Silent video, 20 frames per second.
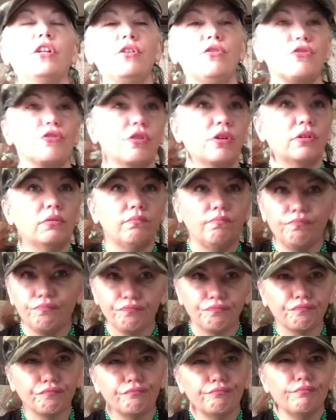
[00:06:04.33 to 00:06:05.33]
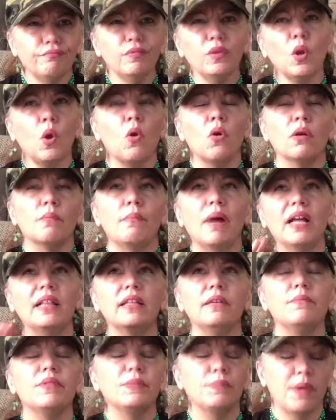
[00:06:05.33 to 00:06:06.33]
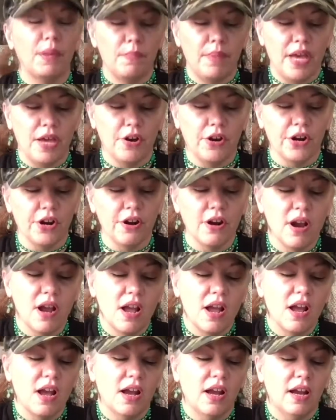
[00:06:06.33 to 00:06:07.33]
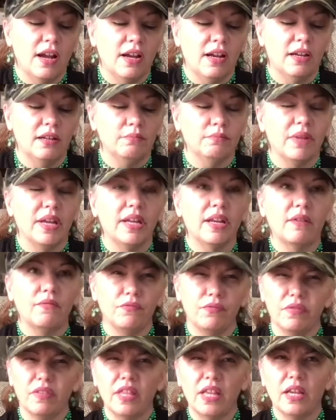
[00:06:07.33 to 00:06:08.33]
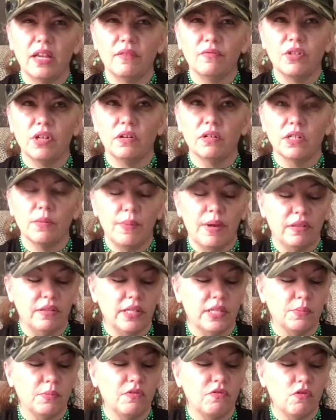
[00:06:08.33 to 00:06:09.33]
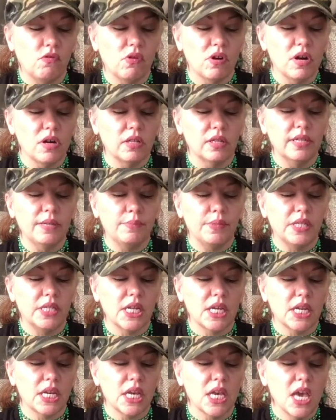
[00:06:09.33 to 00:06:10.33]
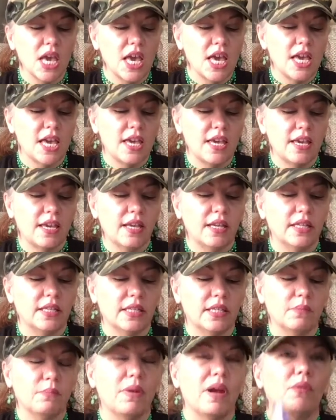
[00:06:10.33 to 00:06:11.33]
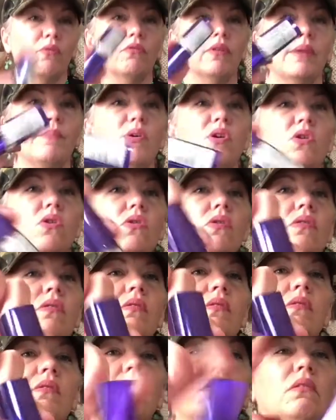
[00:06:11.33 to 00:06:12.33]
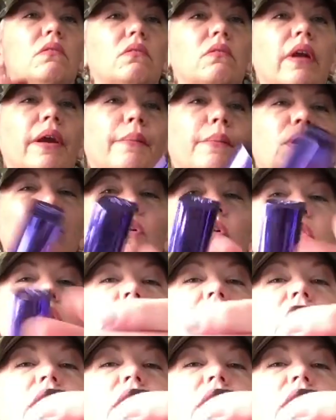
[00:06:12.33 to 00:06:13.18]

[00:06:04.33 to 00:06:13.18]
neutral, or My Lips But Better, um, and I think I've talked about this before, lipstick is by Rimmel, Rimmel,